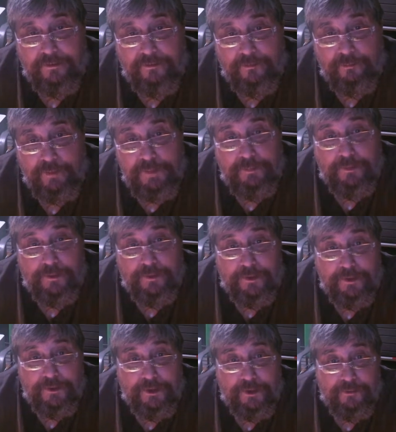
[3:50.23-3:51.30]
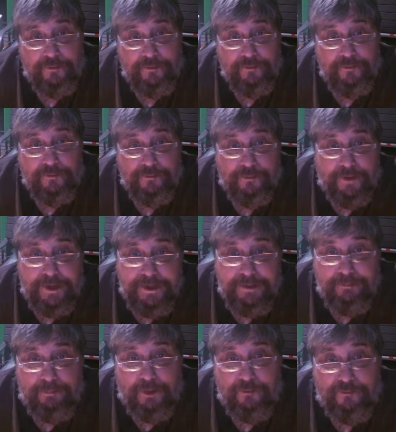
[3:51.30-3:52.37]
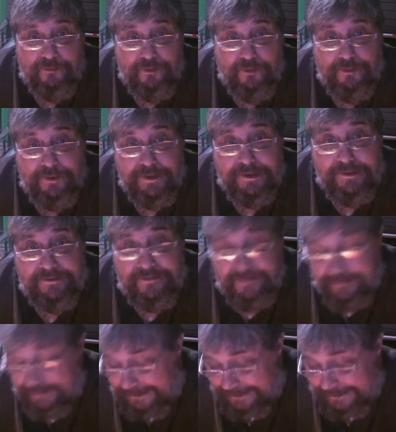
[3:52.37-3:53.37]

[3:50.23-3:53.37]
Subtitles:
Reaper conductor of the train punched their tickets.